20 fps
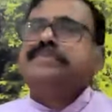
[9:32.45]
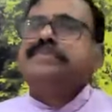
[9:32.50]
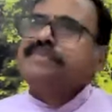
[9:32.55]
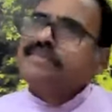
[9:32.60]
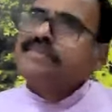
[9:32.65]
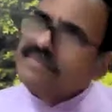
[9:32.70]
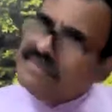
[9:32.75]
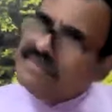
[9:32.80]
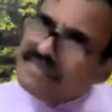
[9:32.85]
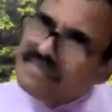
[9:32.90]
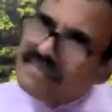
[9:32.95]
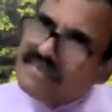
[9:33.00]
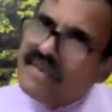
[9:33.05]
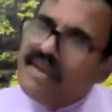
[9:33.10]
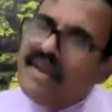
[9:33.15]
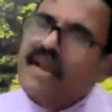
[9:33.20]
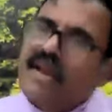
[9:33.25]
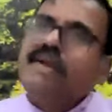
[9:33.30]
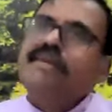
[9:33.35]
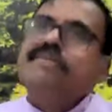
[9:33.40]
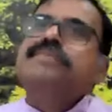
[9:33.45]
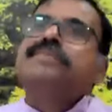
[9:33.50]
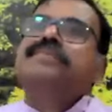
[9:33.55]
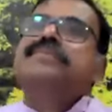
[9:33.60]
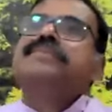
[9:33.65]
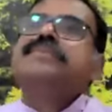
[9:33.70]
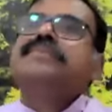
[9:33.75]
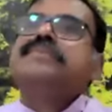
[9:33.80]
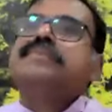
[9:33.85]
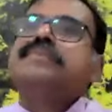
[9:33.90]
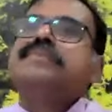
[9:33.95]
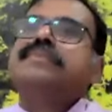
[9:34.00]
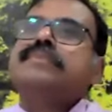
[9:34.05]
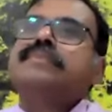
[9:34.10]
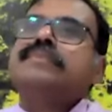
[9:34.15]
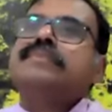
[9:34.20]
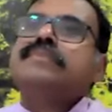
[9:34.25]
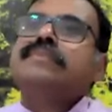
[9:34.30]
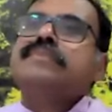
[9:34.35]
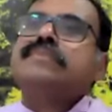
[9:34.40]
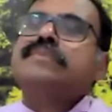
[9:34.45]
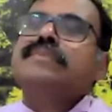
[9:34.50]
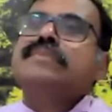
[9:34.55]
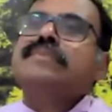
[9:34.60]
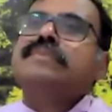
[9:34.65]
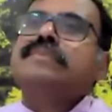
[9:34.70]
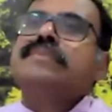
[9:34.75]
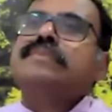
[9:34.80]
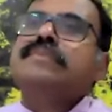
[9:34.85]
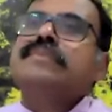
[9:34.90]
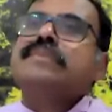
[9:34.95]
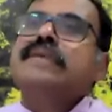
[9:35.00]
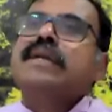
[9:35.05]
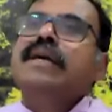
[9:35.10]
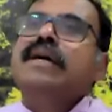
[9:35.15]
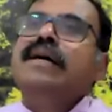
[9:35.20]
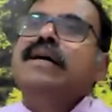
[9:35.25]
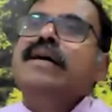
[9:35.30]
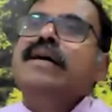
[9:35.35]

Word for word: But still it has not happened.